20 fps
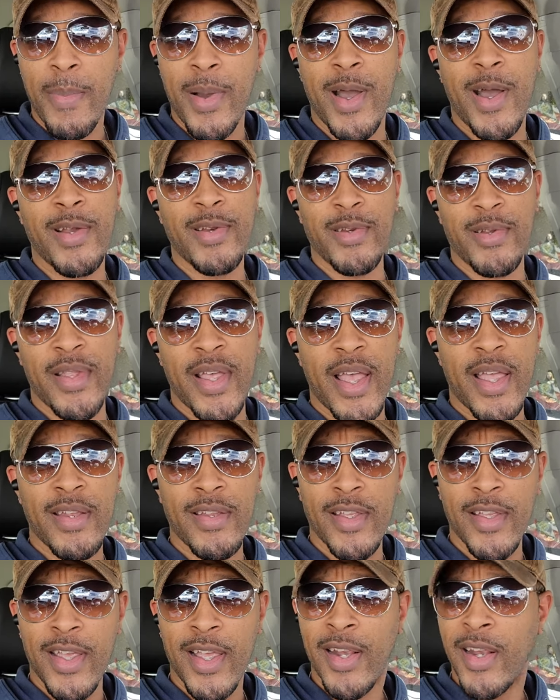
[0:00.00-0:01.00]
Ponder
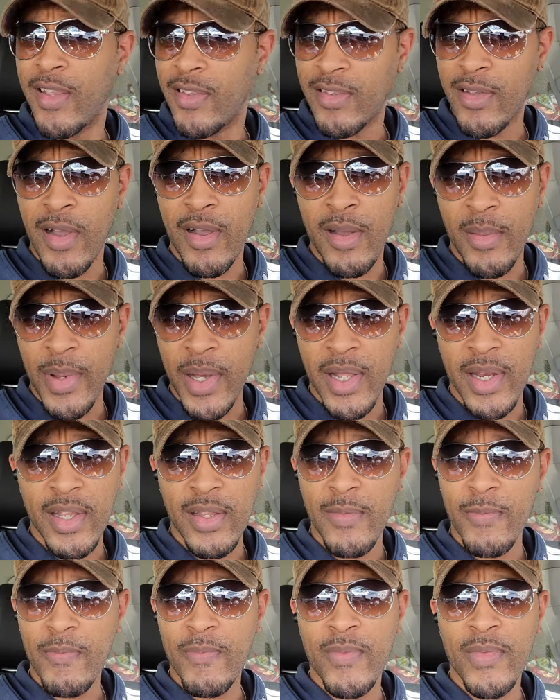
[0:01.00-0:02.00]
that. And let's talk about
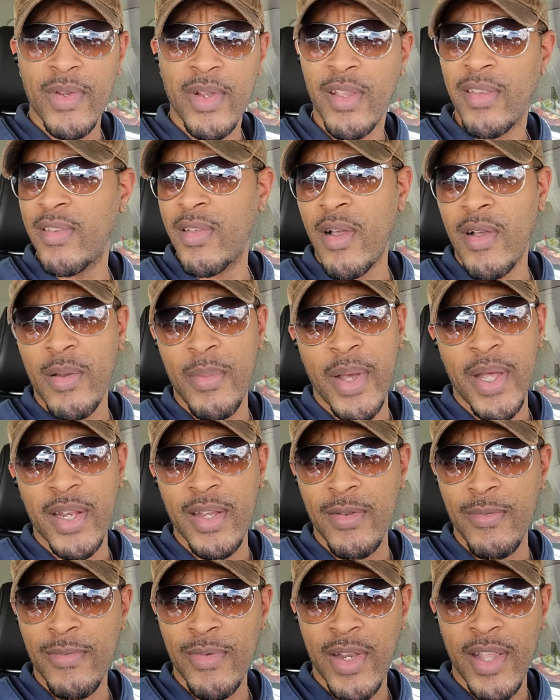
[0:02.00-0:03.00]
it.
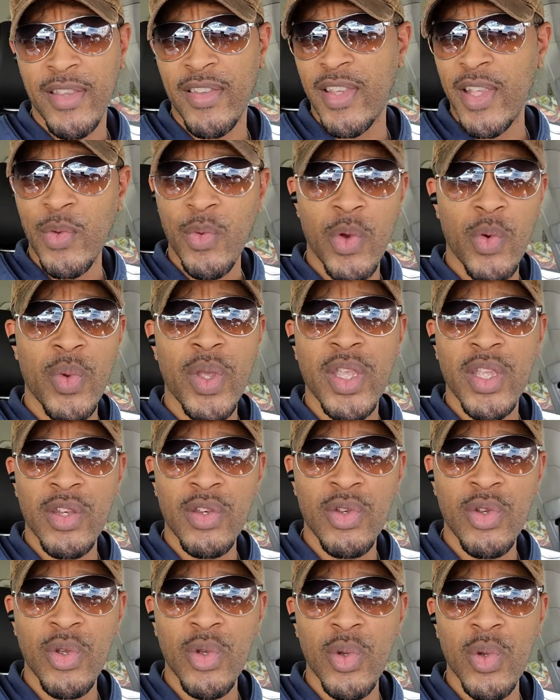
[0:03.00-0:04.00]
Let's see what we
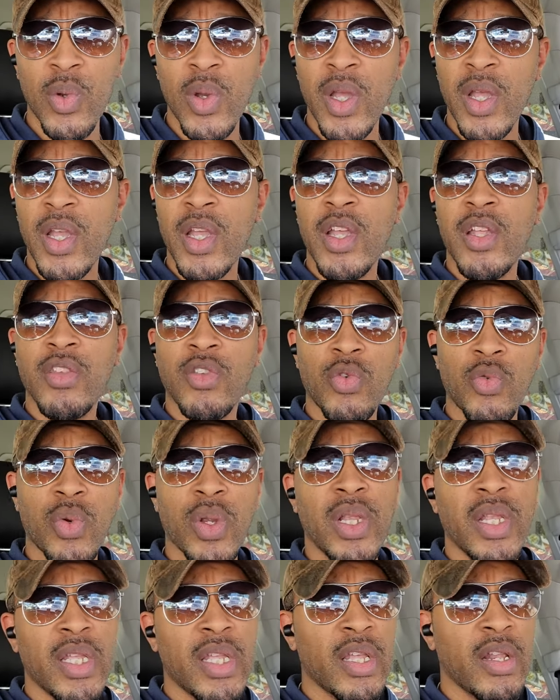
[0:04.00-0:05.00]
can do to
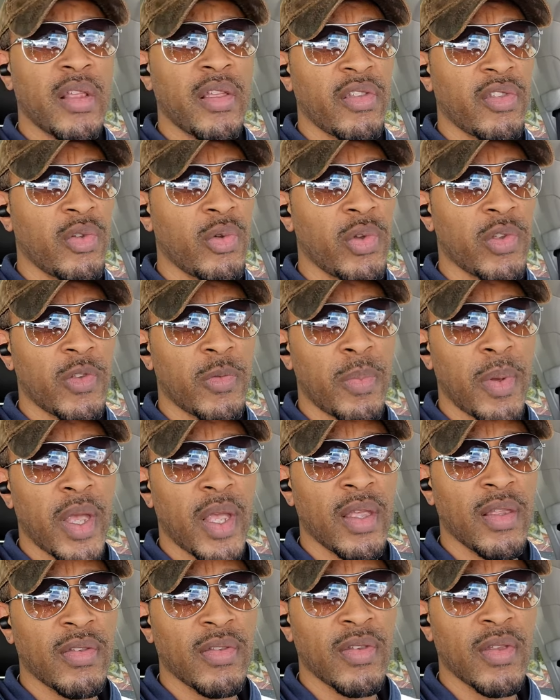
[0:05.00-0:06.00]
really get us to a
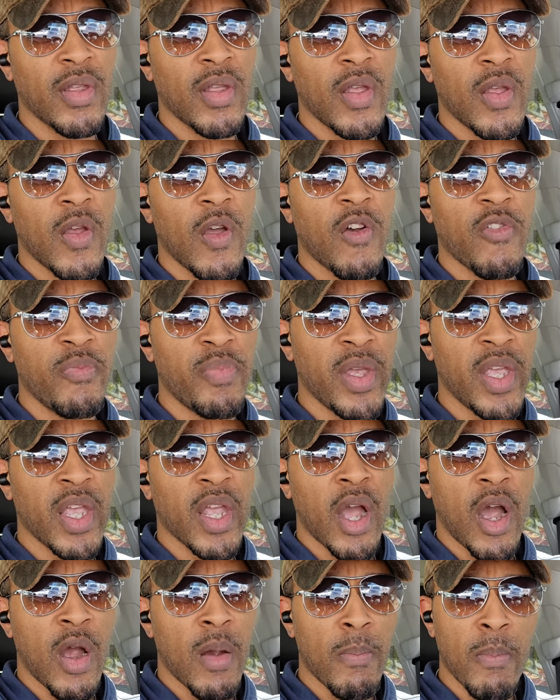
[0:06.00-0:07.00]
space of
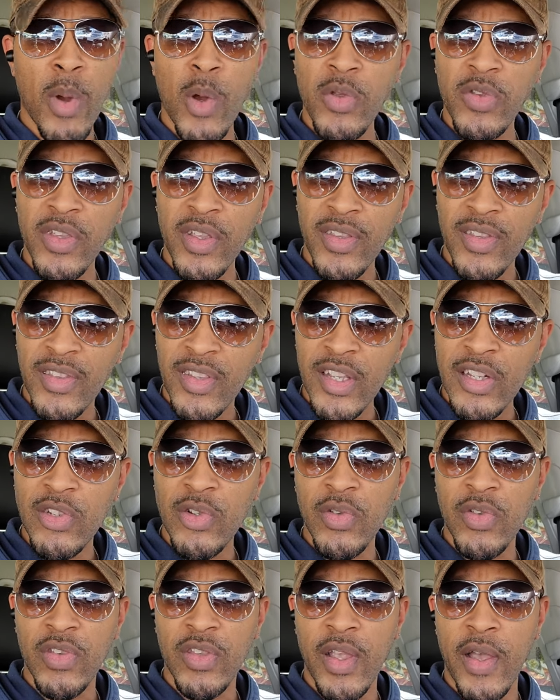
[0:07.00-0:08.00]
being our most
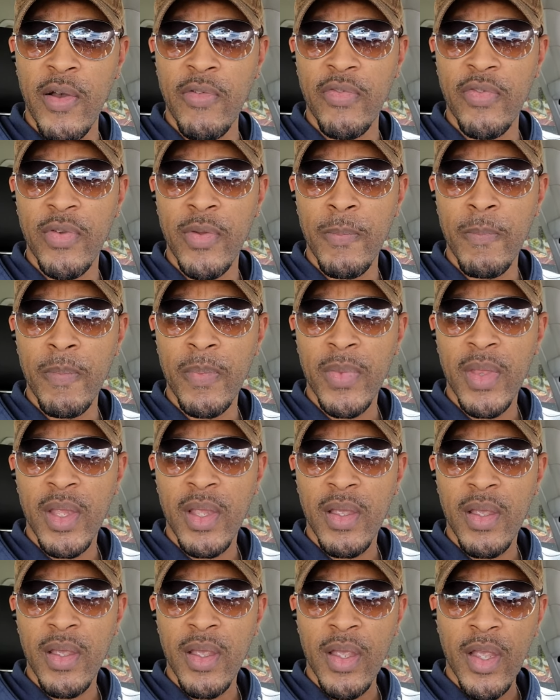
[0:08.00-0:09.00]
essential self,
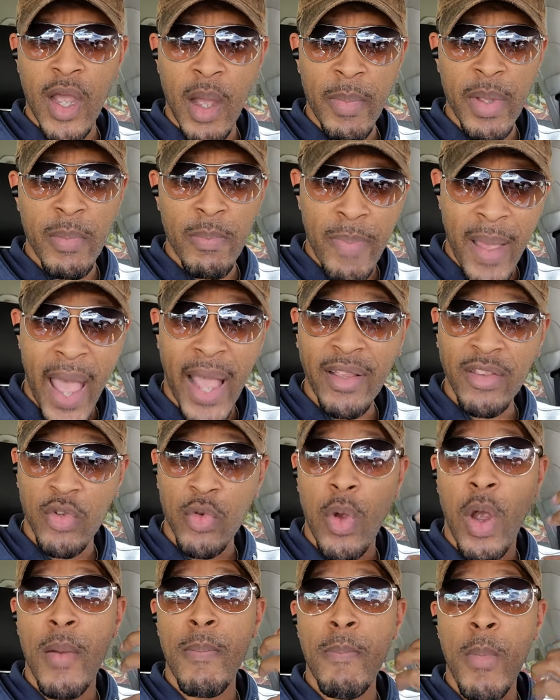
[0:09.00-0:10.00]
coming back
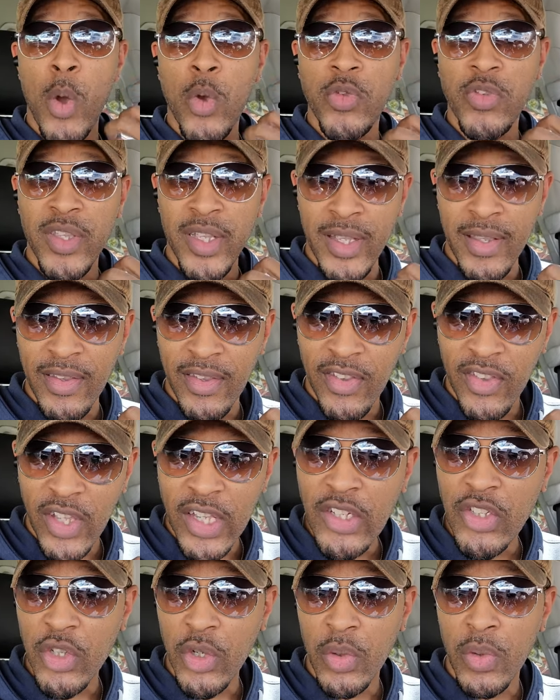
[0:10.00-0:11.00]
to our most
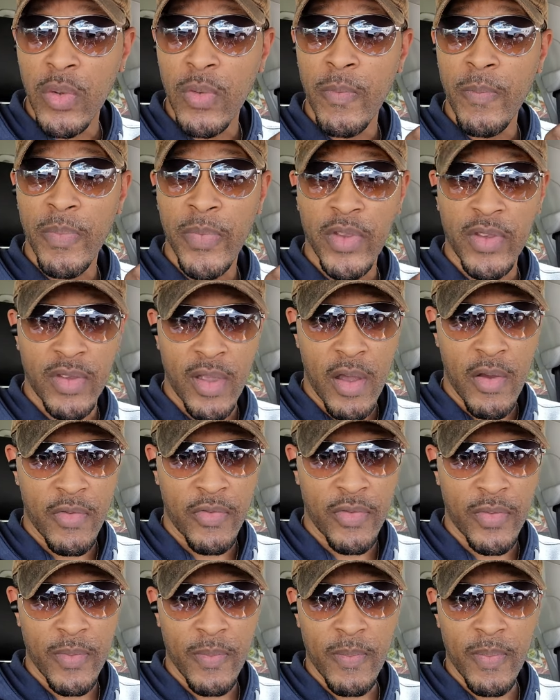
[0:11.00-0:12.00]
essential
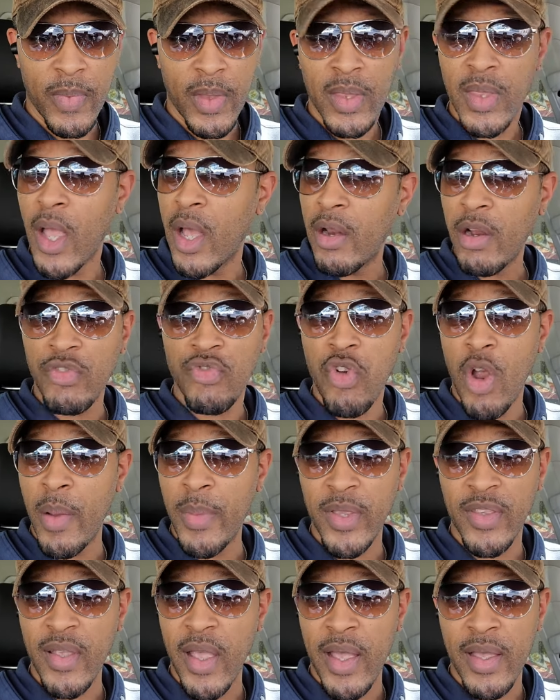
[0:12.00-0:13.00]
self, not our
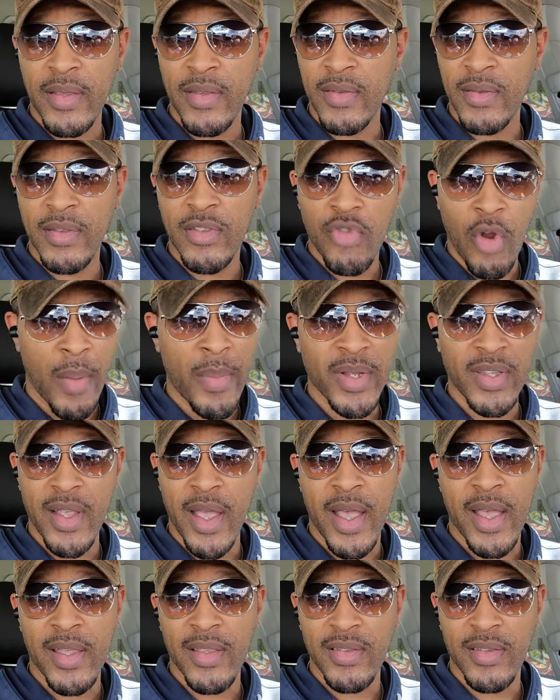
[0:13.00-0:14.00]

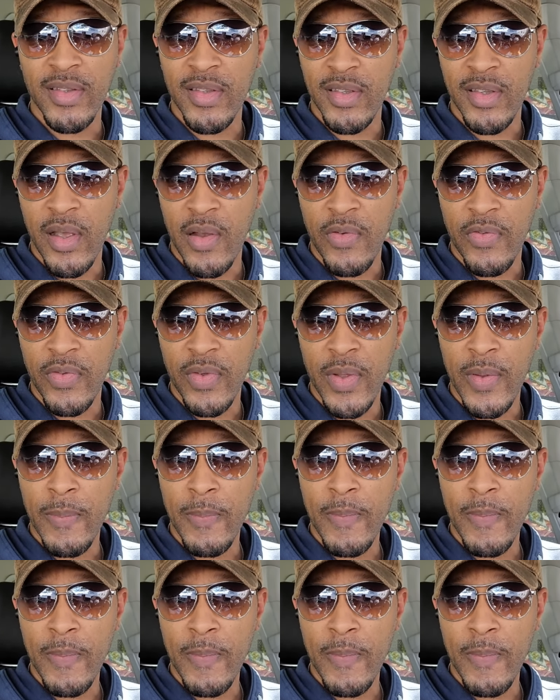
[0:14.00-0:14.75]
traumatized self,